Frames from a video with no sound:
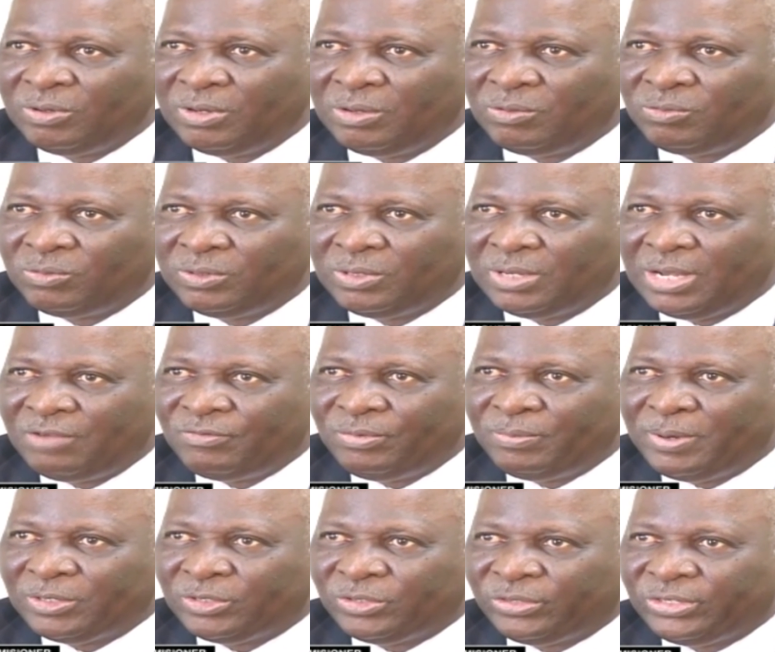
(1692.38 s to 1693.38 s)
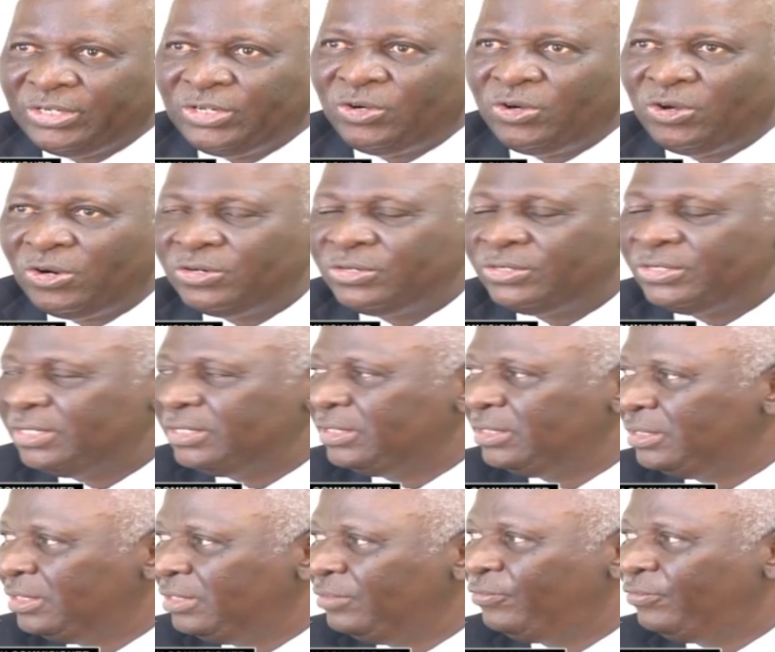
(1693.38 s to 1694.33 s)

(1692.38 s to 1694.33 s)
we have about 300